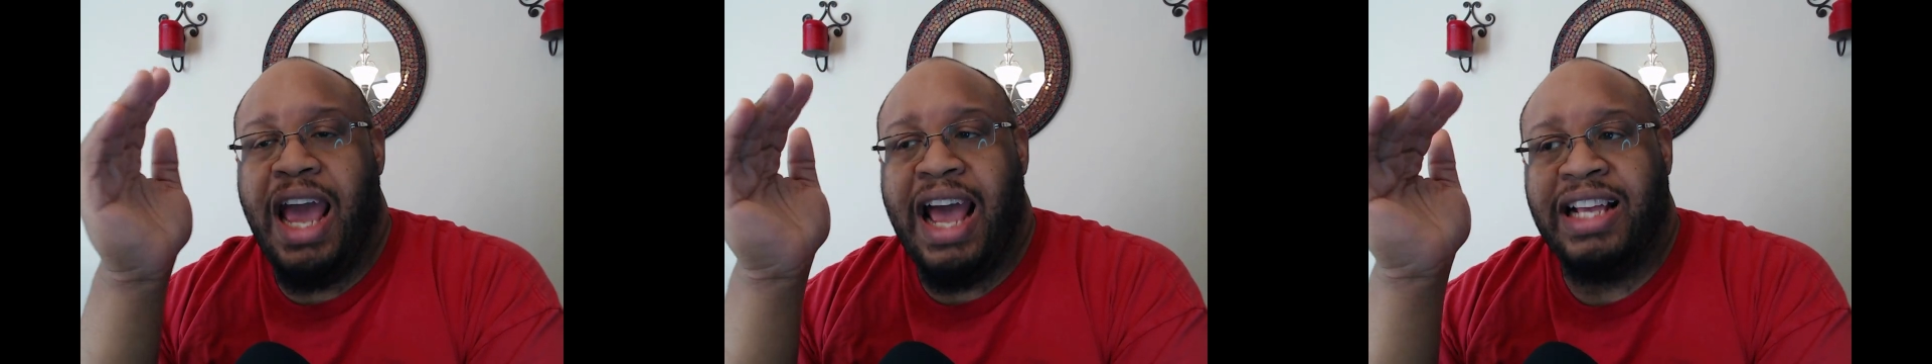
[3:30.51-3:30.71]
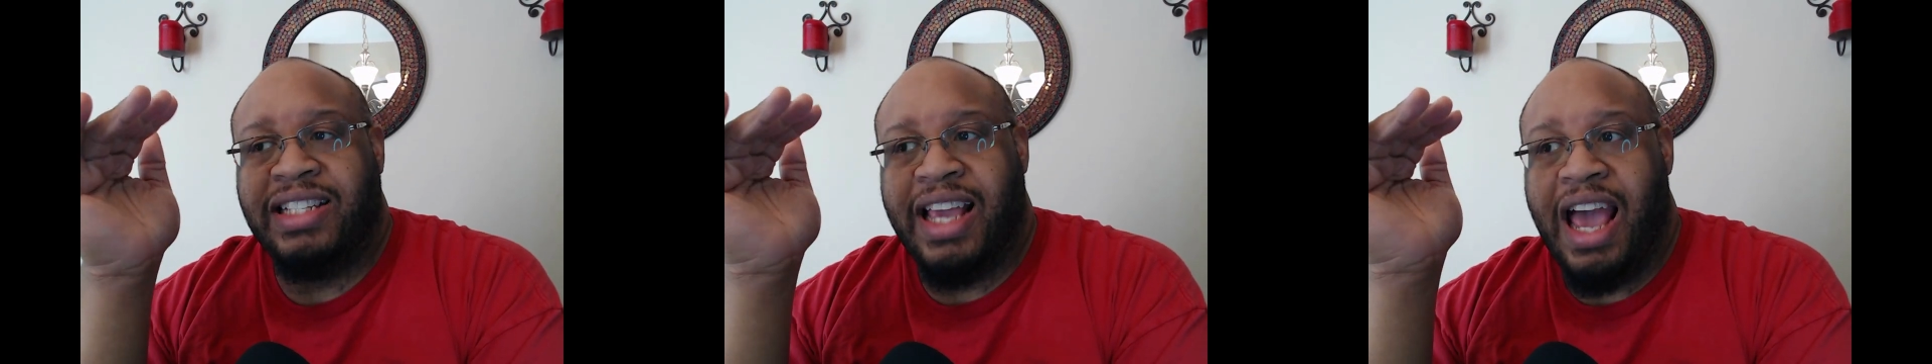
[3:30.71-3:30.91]

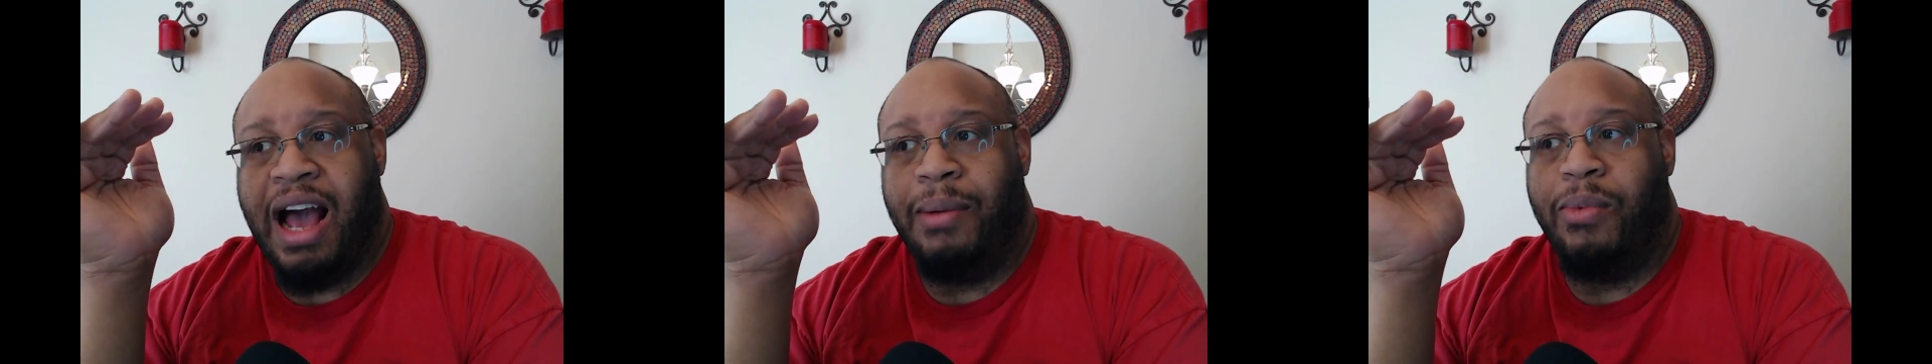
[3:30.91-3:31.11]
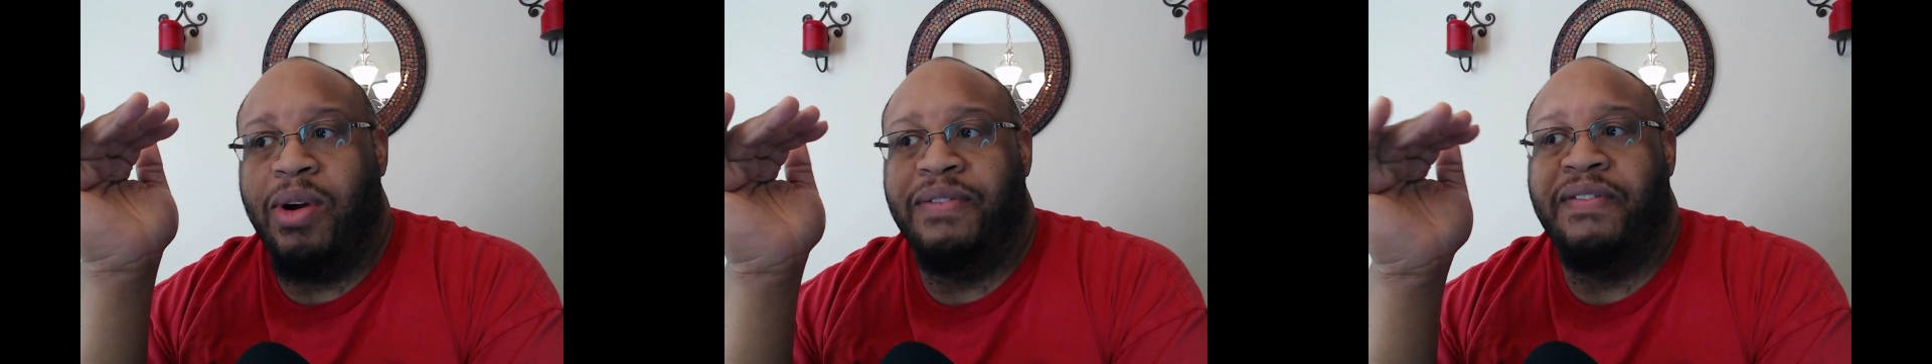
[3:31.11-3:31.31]
as
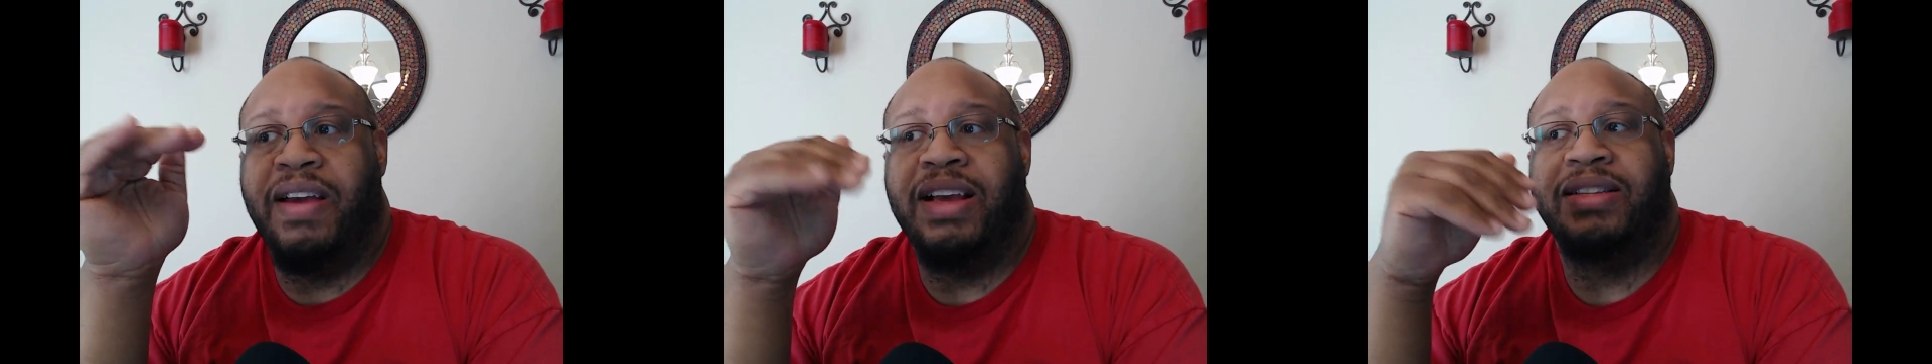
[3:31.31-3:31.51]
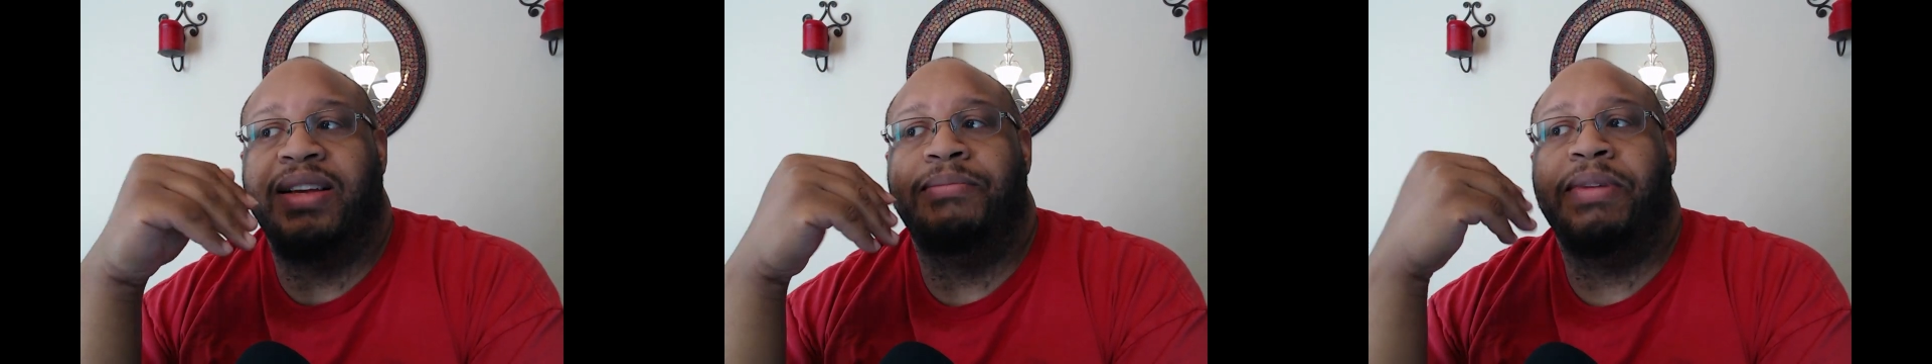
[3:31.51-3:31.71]
Cowboy
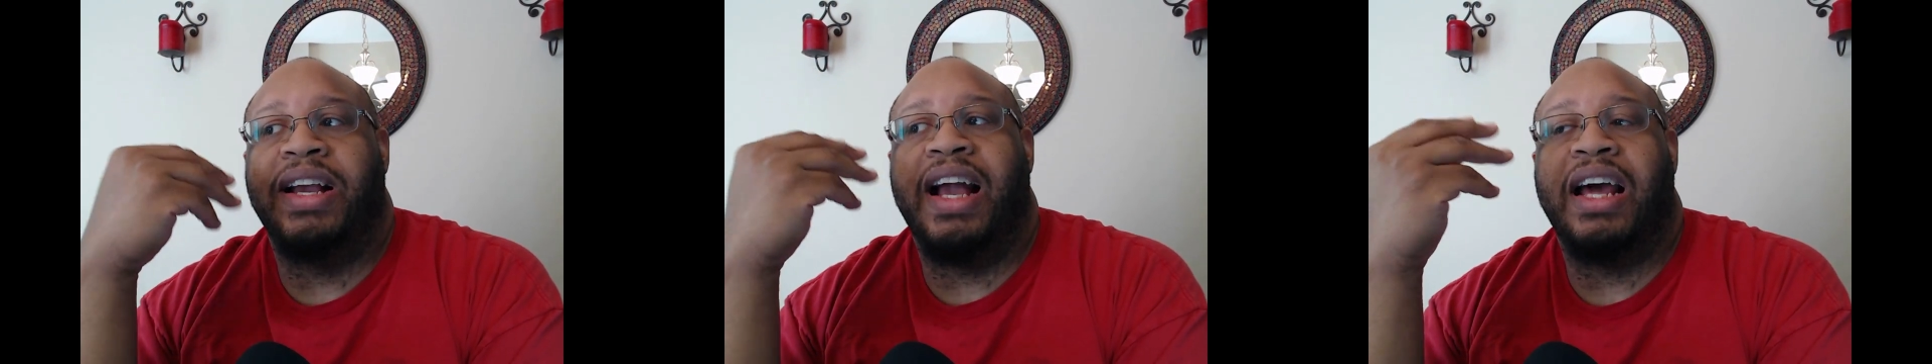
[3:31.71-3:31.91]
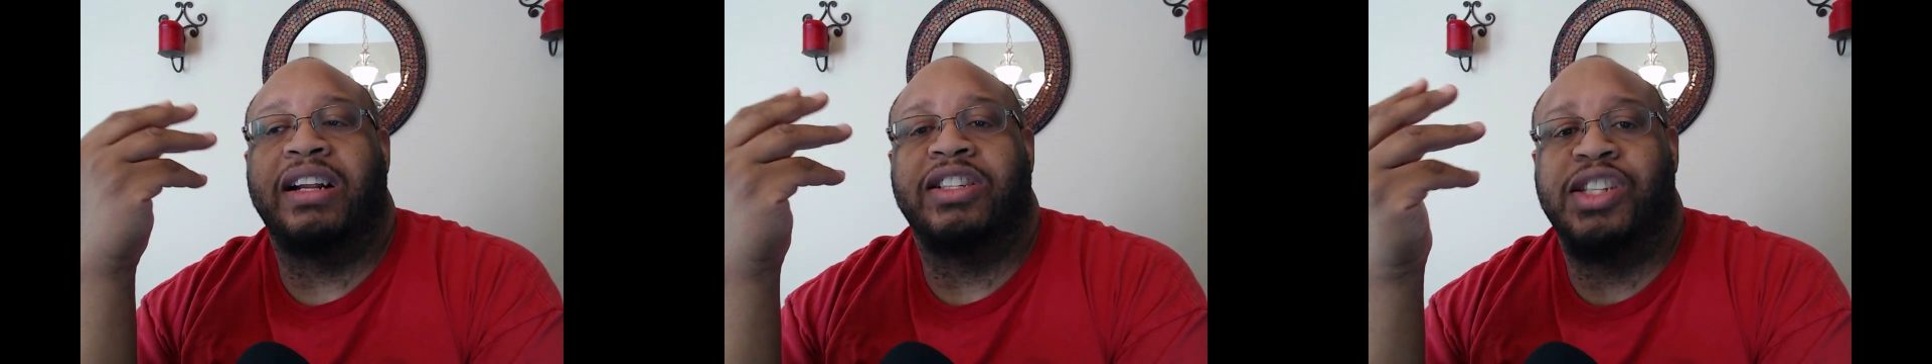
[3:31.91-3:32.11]
fans have been
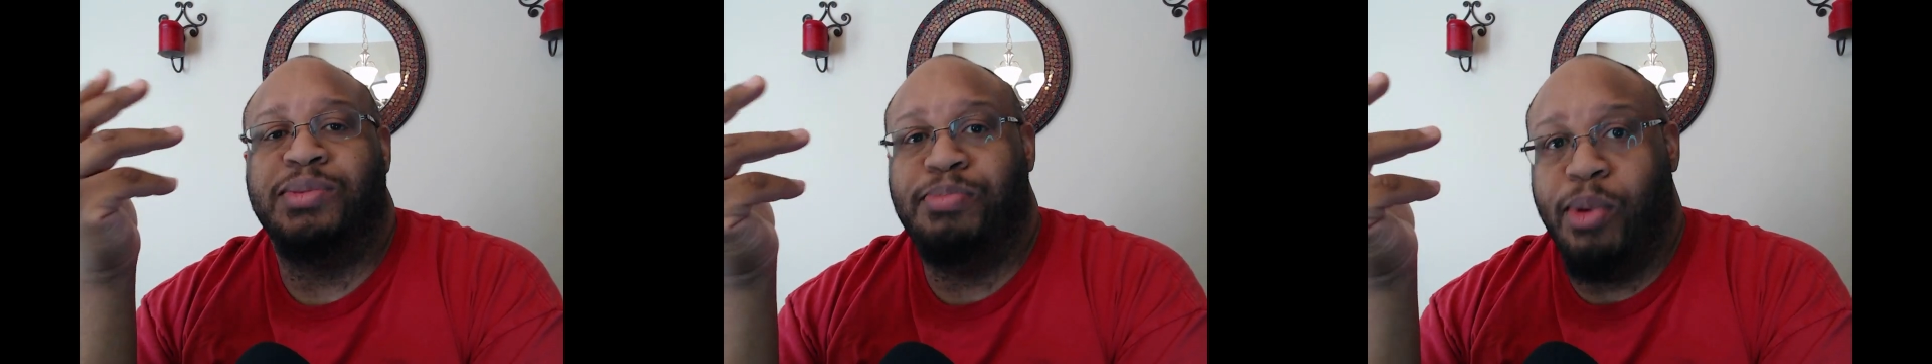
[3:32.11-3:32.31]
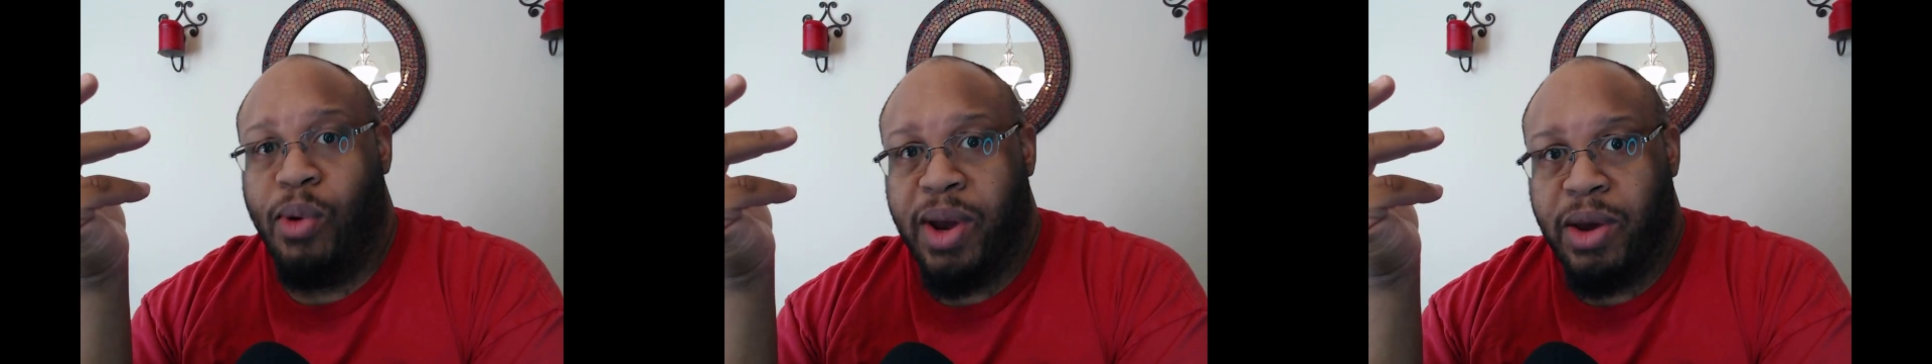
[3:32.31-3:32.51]
kind of
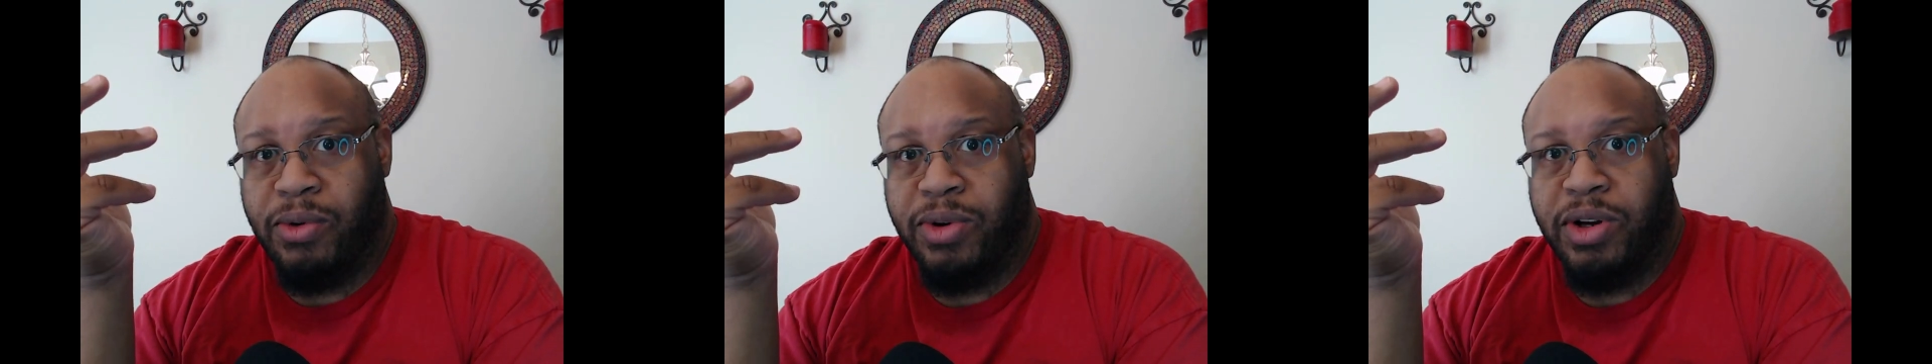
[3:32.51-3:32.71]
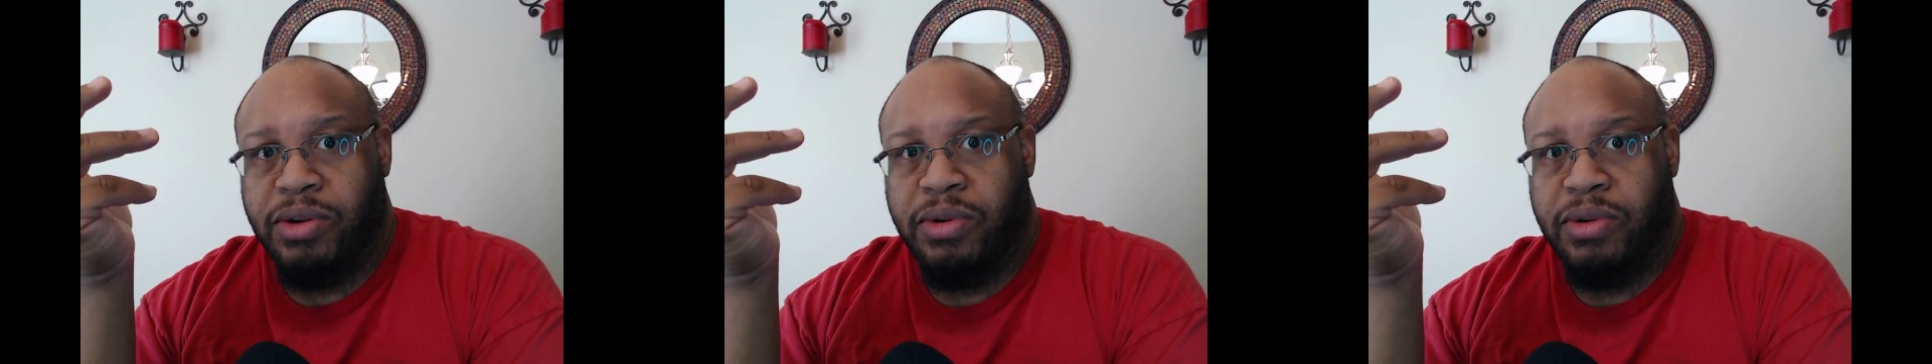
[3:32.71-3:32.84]
spoiled.